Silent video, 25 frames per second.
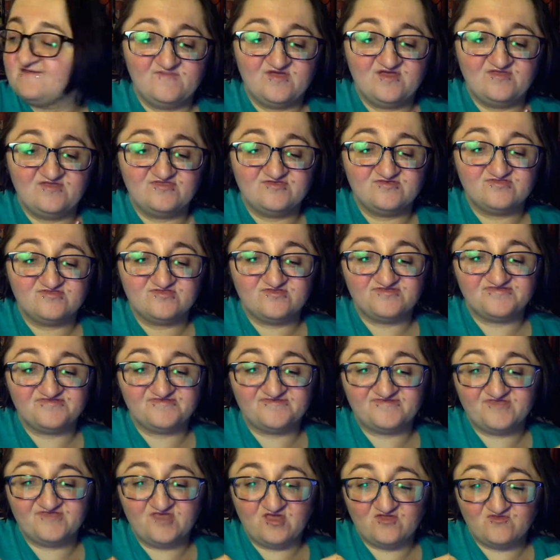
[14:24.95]
And then this
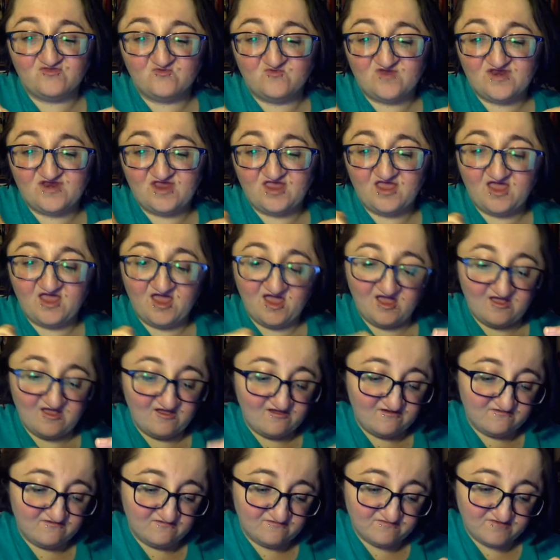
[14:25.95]
is the other one I
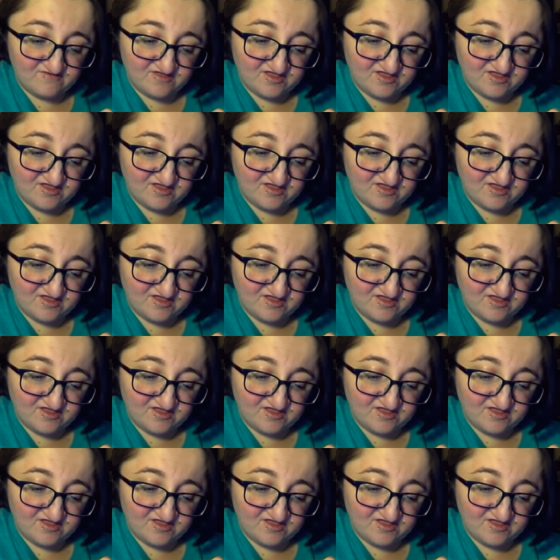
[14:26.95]
have